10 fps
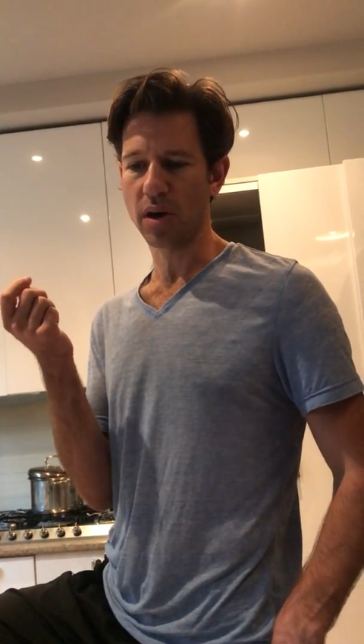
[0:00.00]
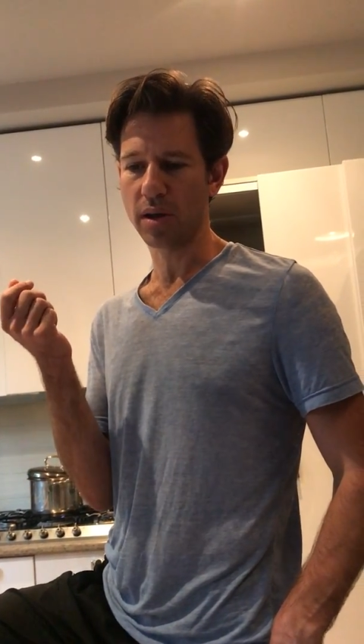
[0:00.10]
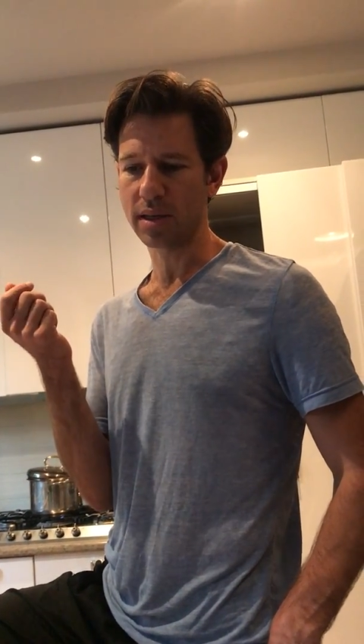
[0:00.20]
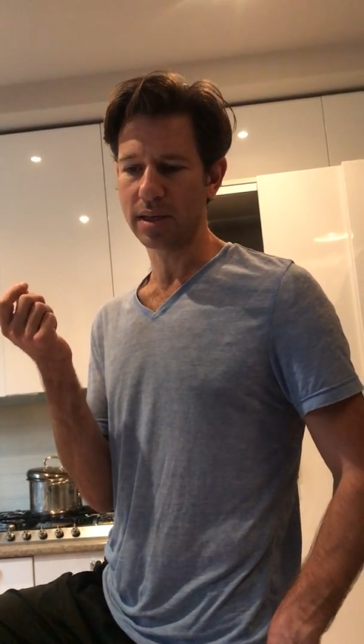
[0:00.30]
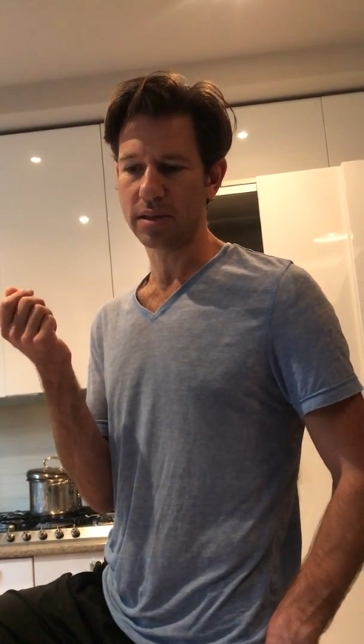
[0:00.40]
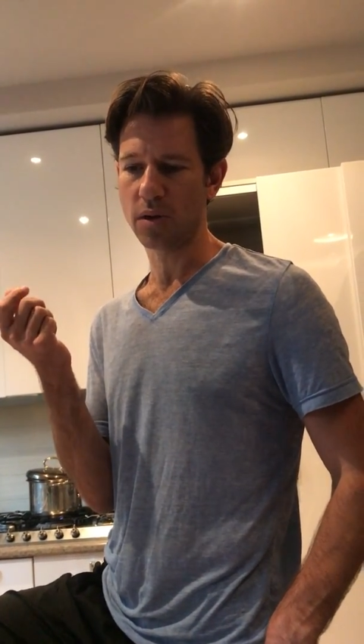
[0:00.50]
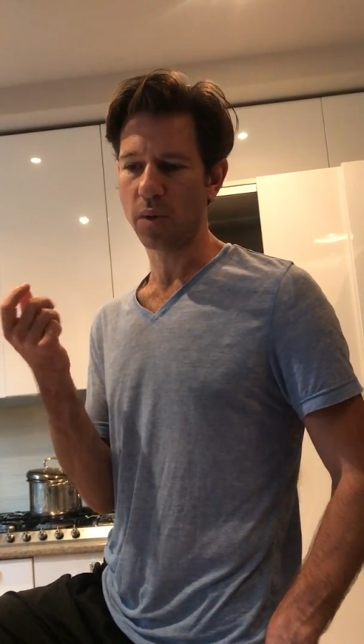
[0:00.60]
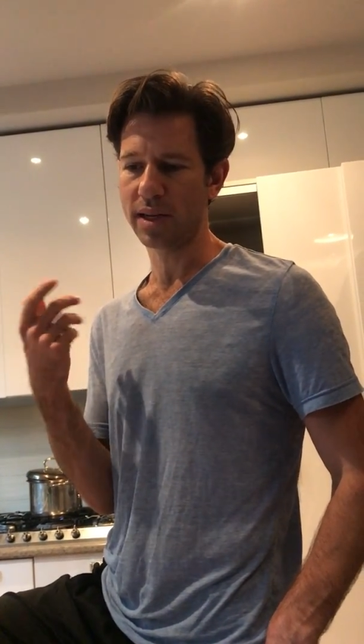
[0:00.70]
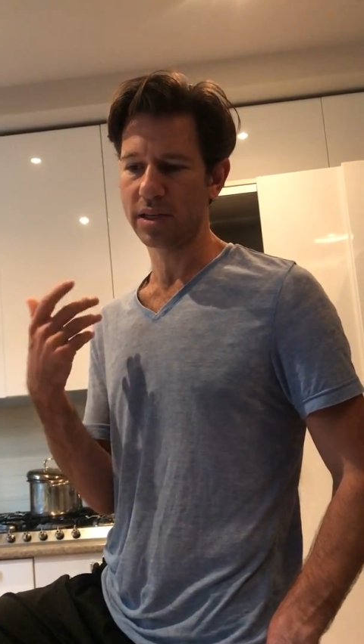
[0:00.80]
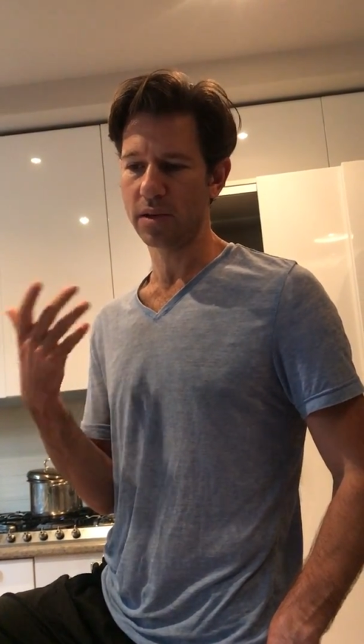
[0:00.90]
calling into
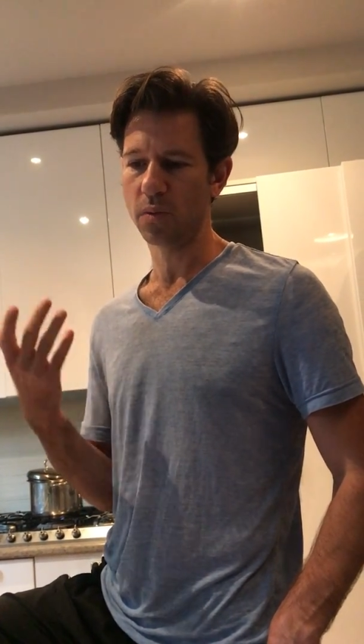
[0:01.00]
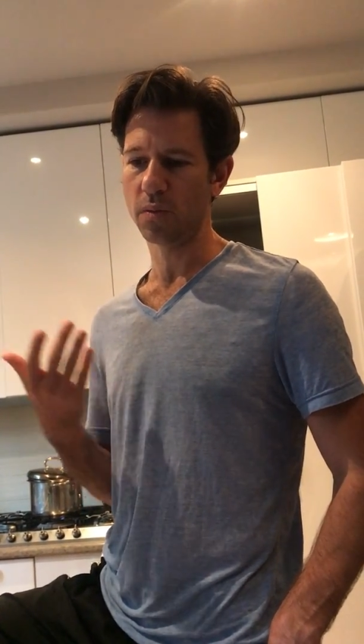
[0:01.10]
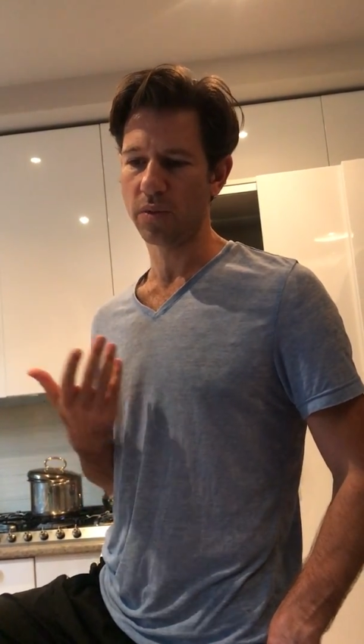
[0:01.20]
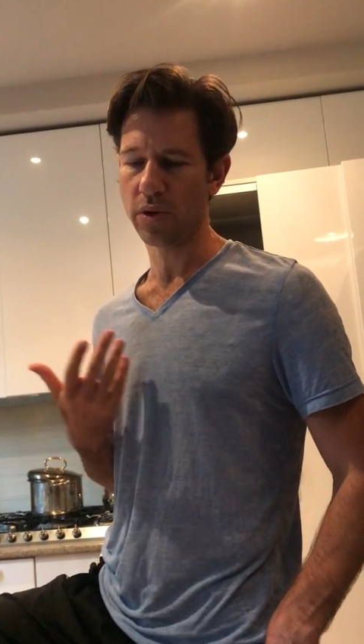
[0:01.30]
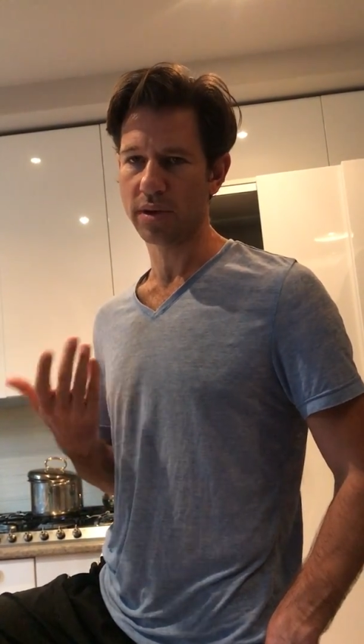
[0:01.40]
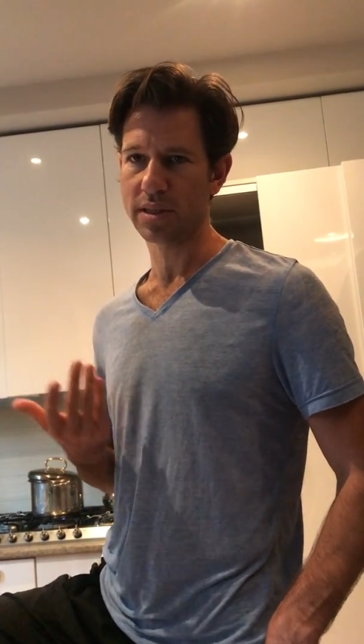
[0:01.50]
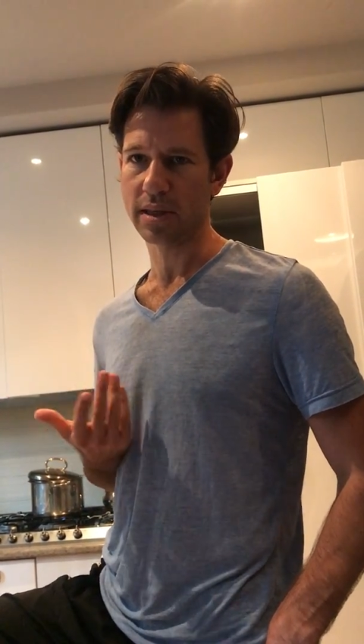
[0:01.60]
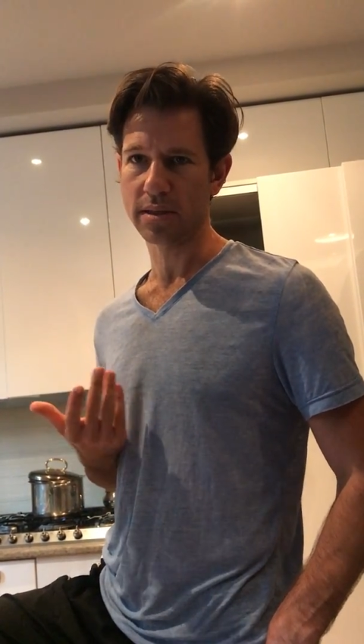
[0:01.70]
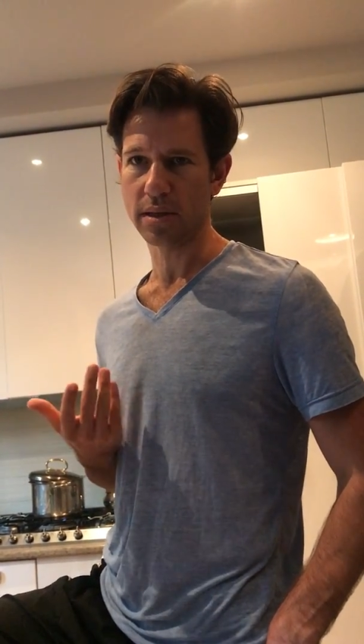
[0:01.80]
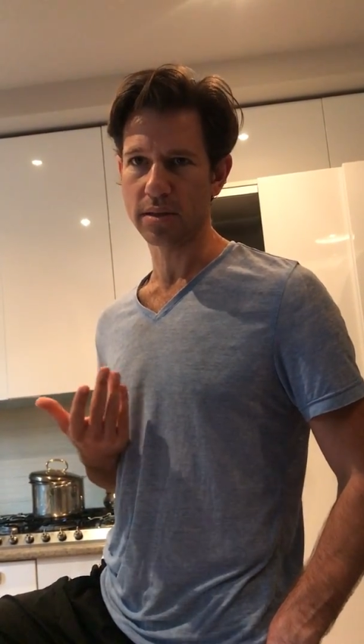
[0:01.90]
question their
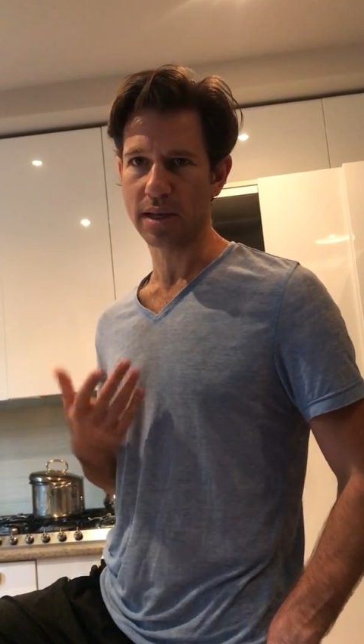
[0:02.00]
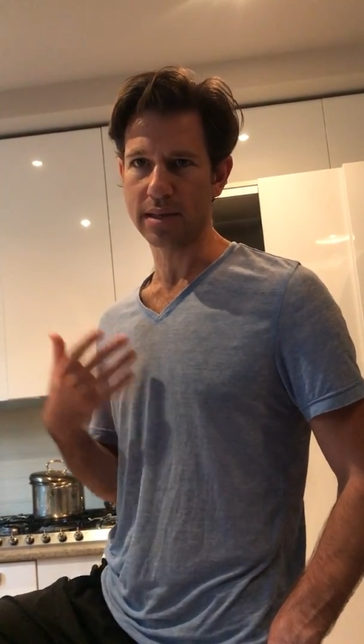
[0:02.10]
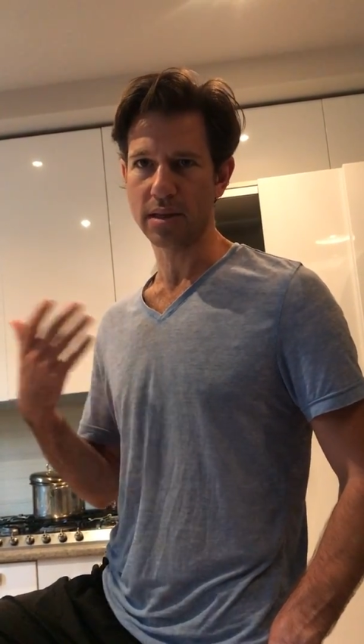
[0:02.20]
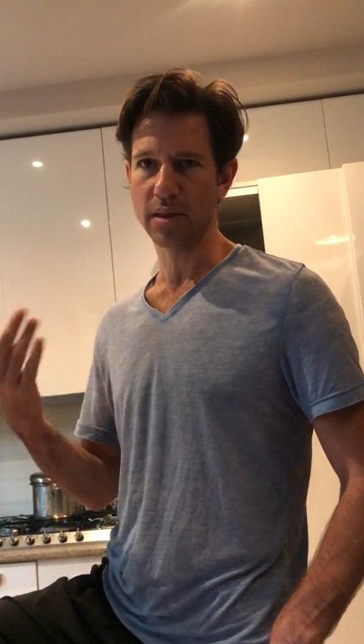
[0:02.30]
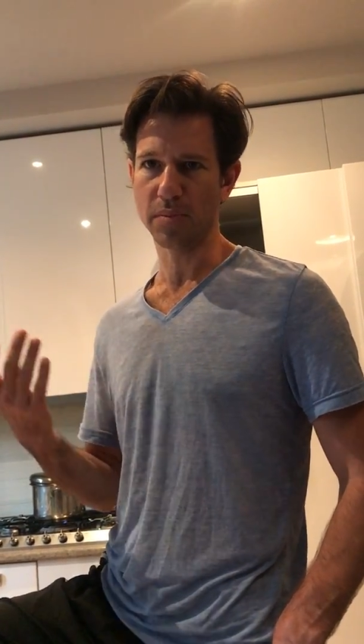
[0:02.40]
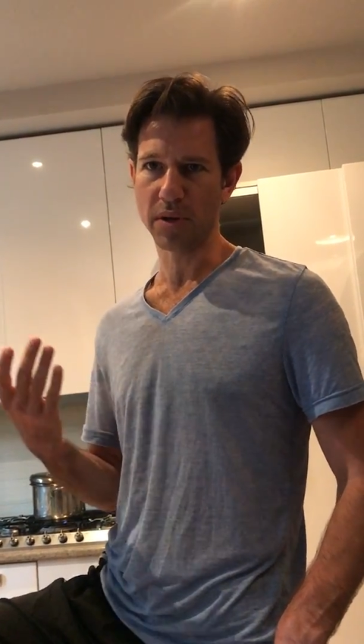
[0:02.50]
existence, asking the